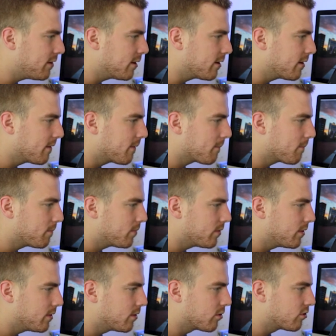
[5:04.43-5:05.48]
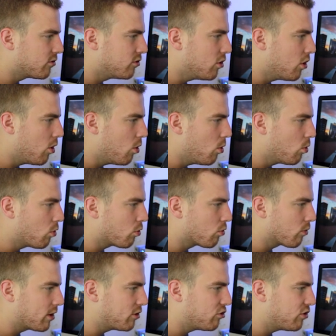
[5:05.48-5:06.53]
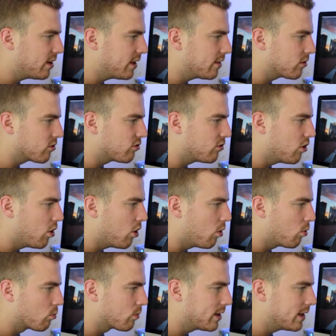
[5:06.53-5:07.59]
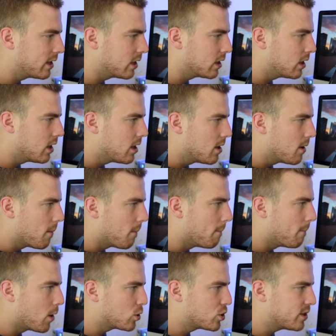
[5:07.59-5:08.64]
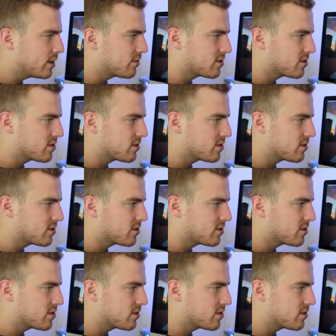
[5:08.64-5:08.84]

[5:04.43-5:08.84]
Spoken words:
here, there's no crunching, there's no real motion.